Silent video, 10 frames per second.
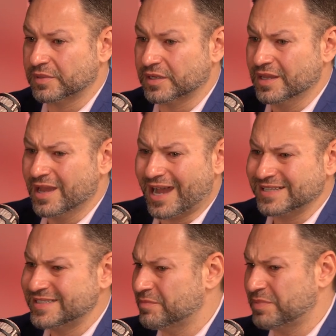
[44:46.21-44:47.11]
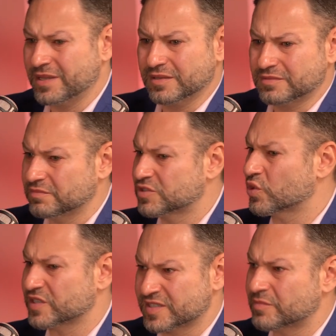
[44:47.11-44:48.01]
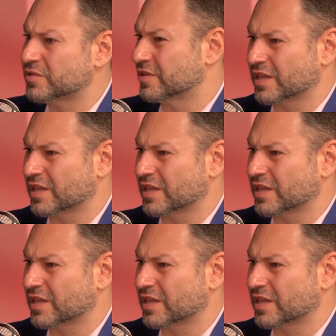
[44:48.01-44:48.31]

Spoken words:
But I see it being sort of similar